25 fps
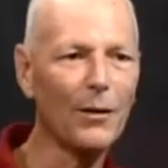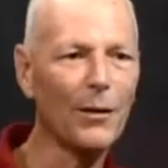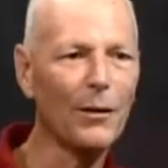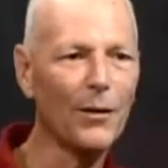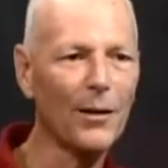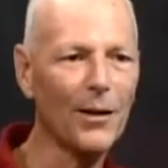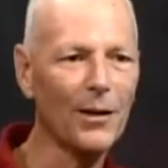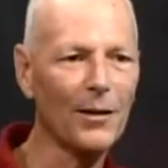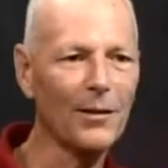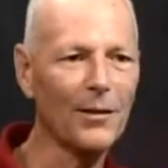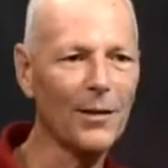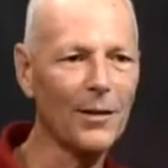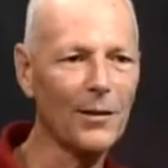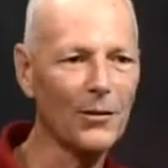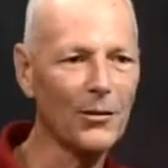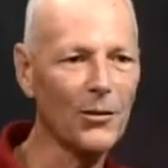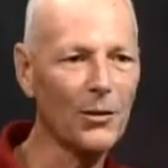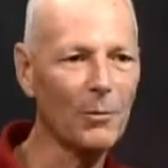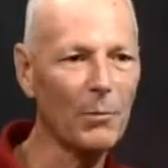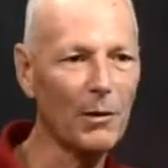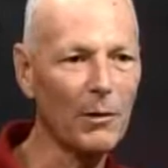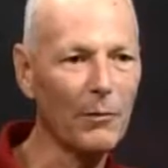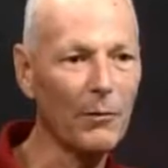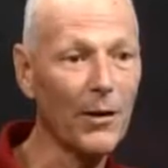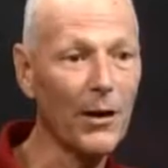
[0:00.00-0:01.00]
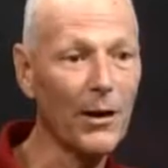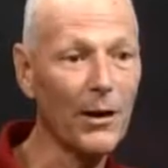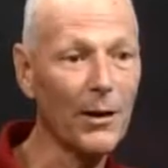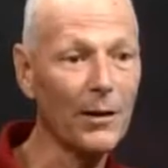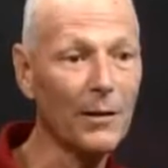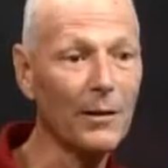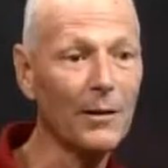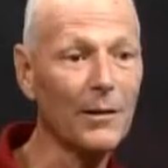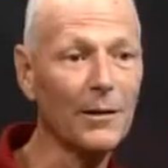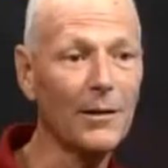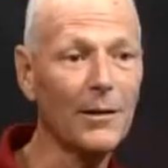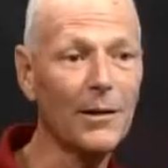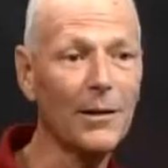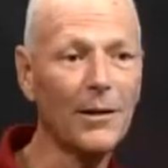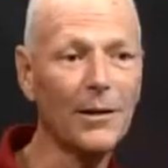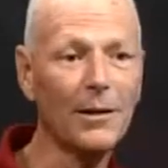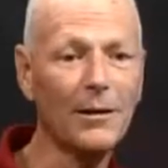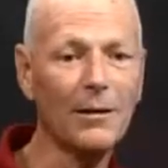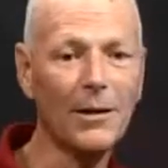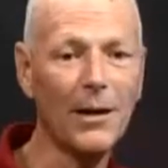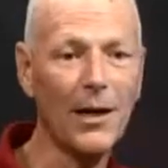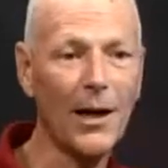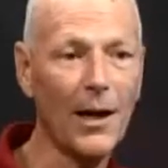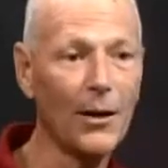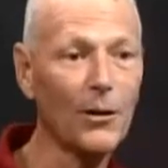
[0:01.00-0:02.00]
the things that it should be fighting.
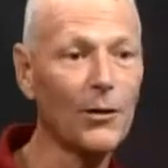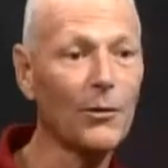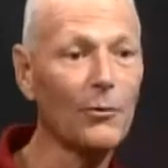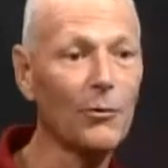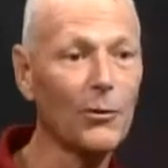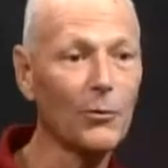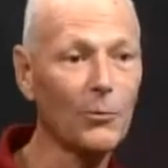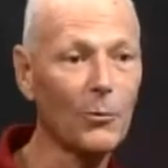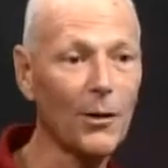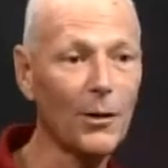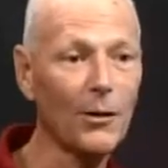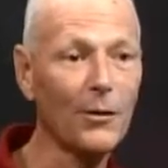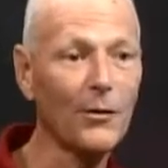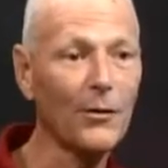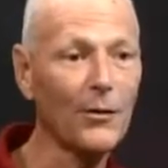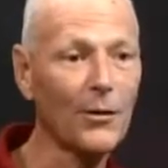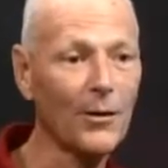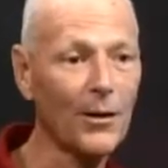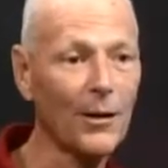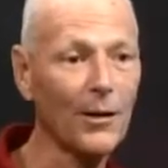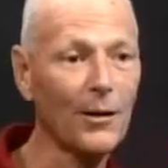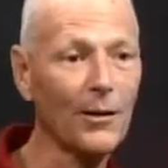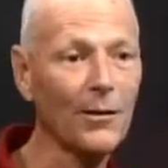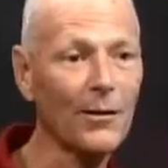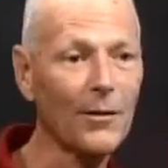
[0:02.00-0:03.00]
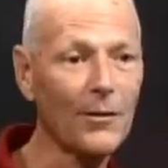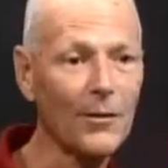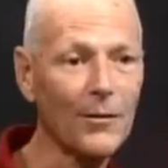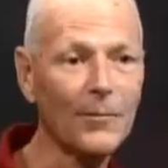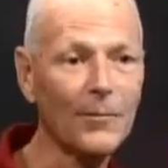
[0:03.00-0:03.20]
And cancer is one of those things.